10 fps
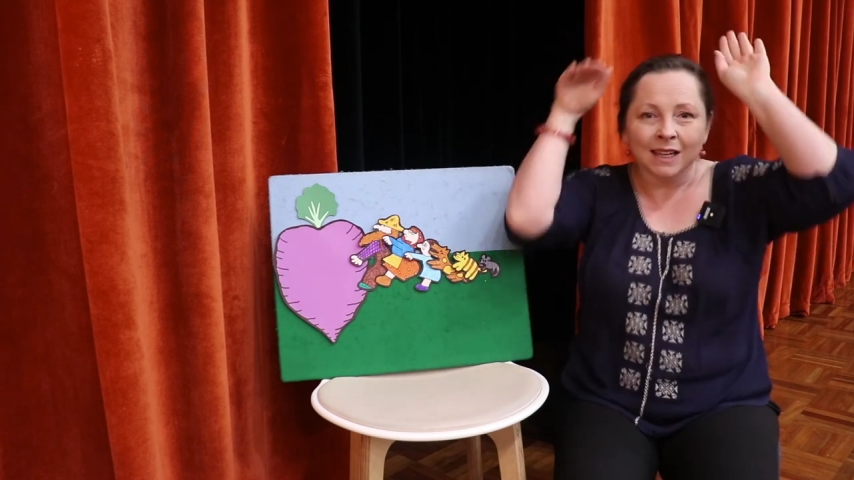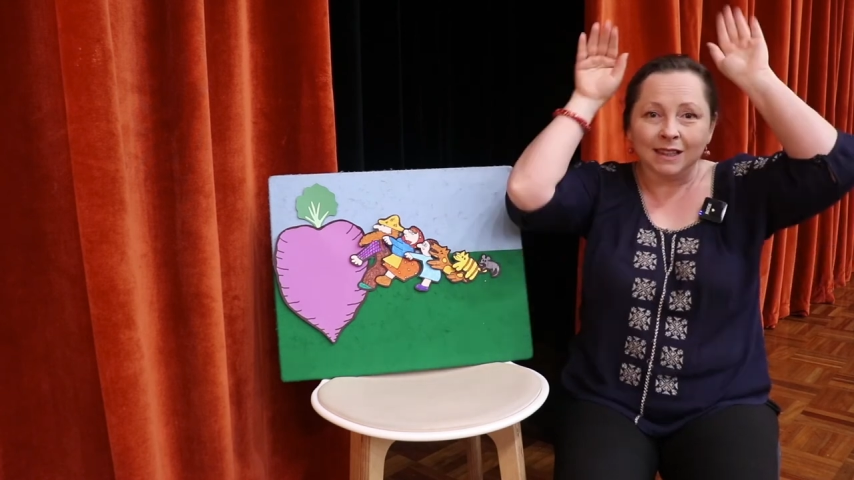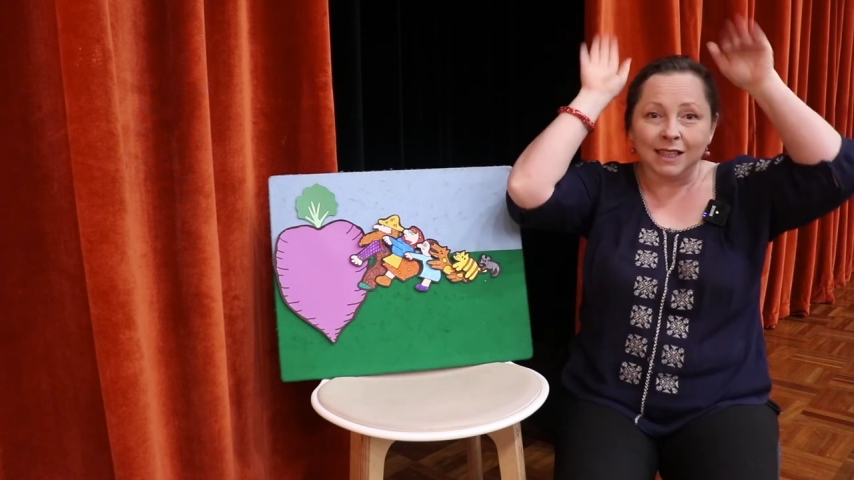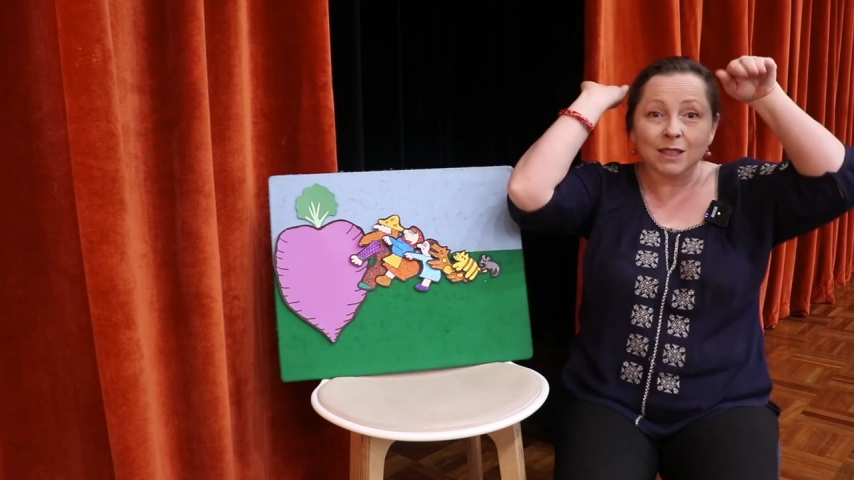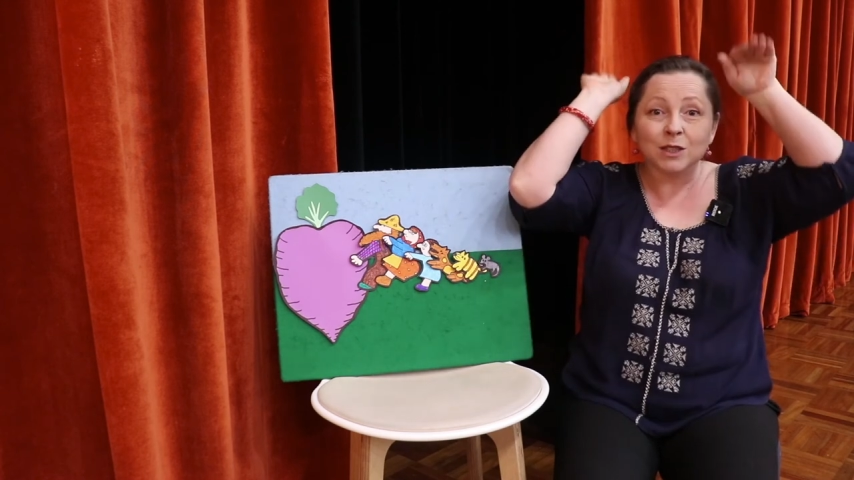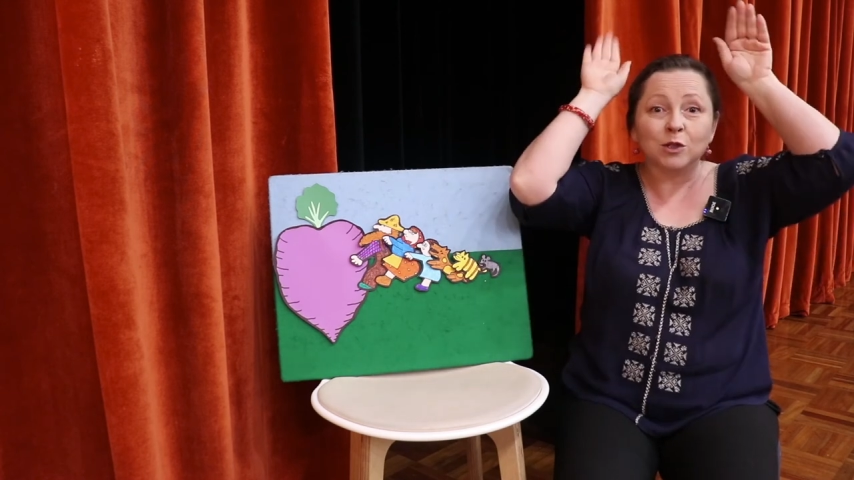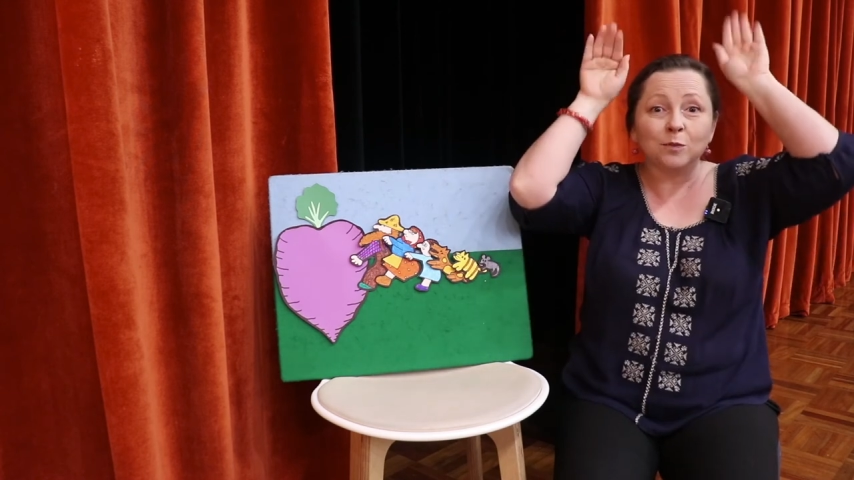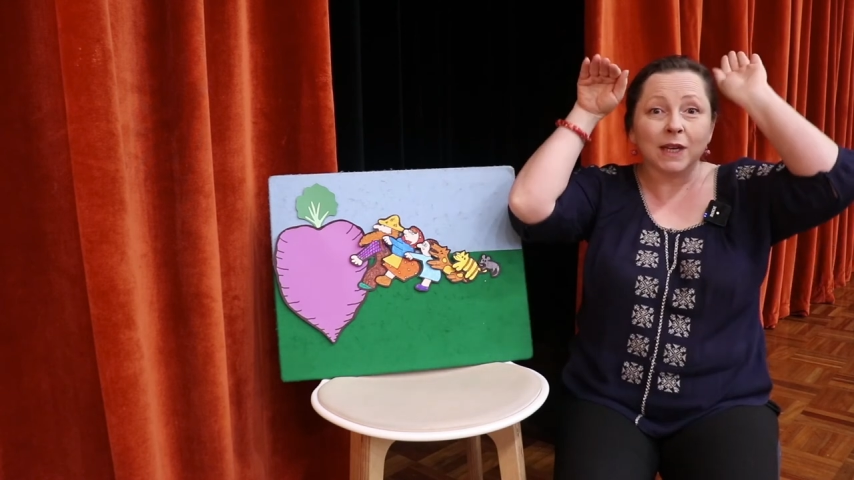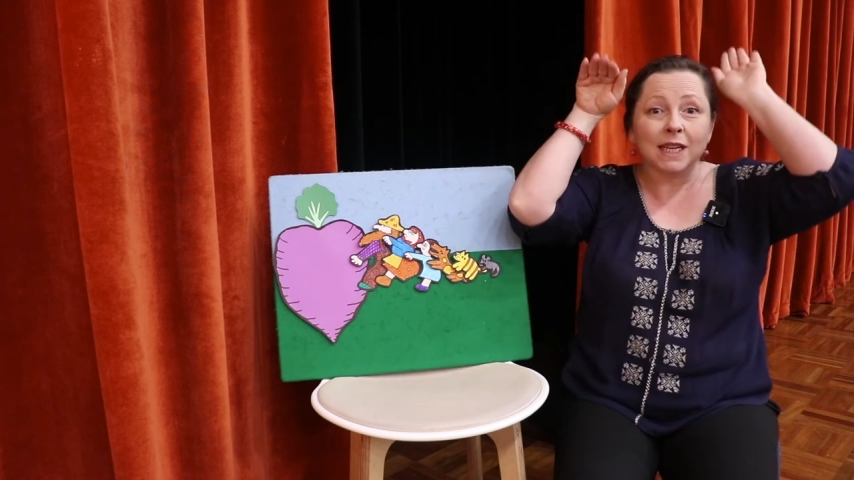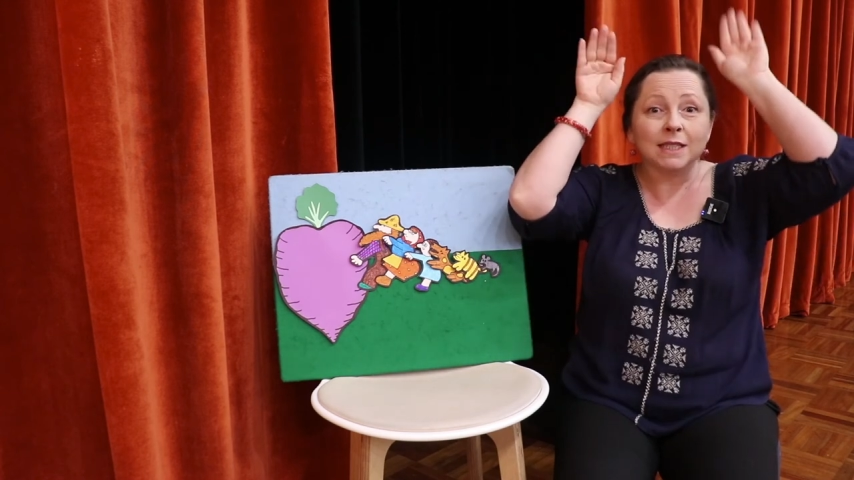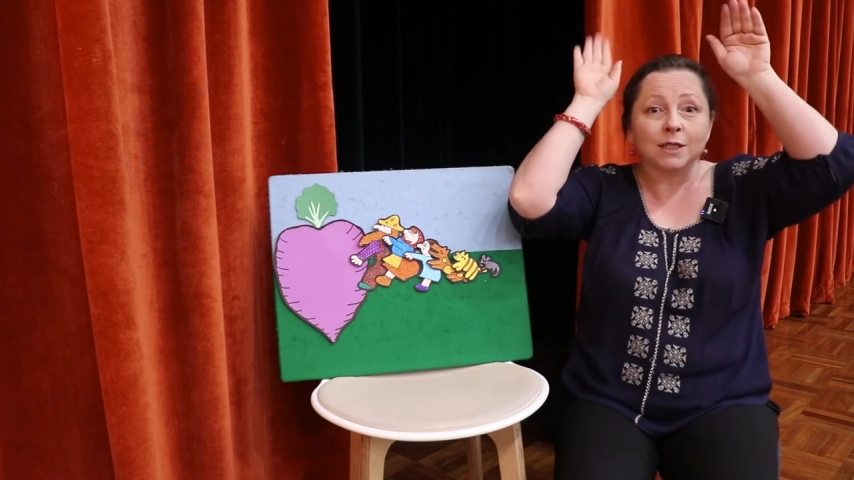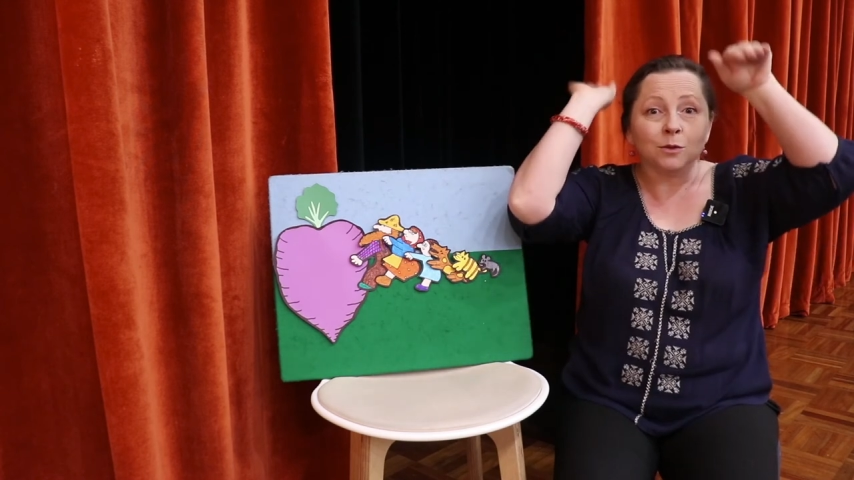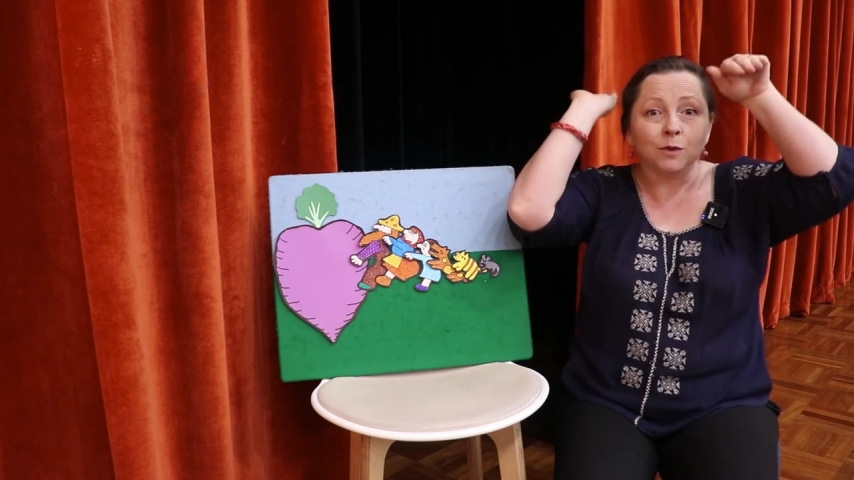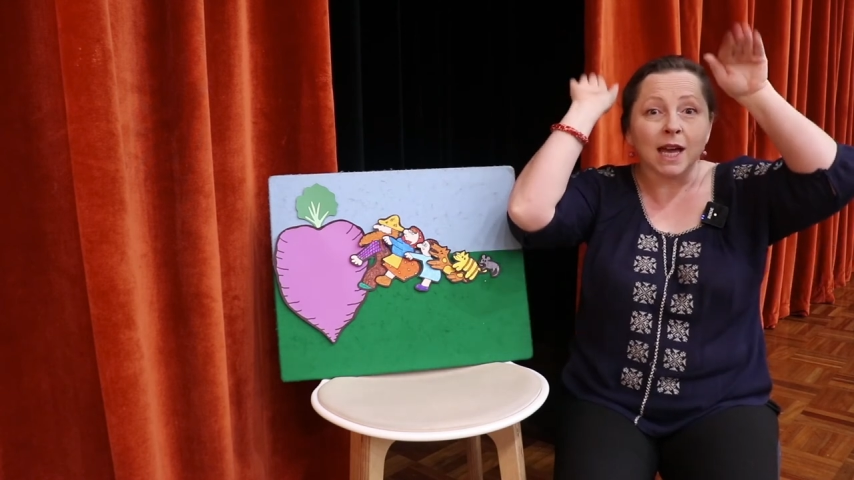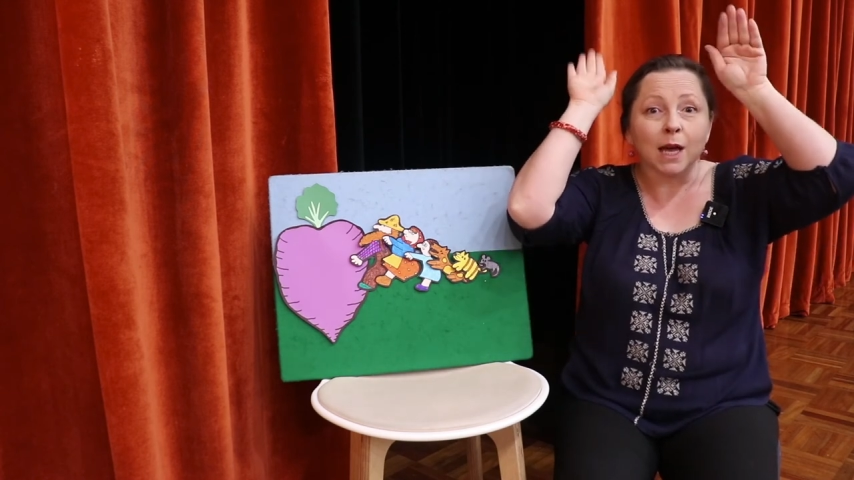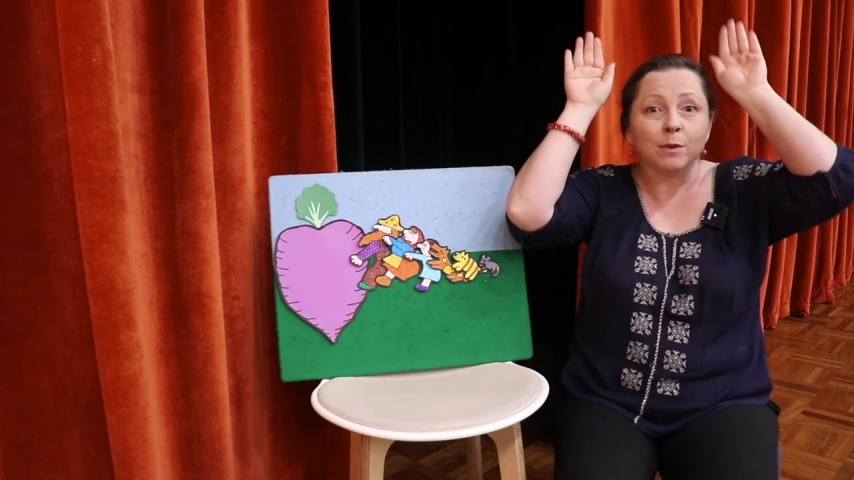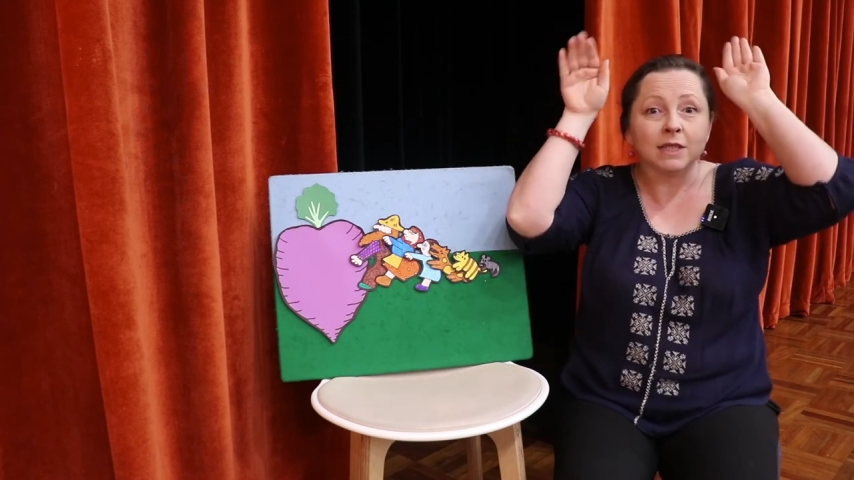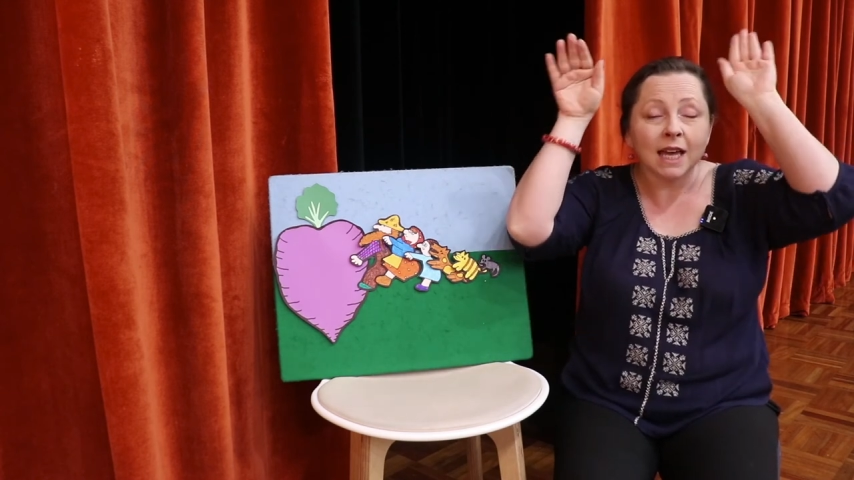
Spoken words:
Little Peter Rabbit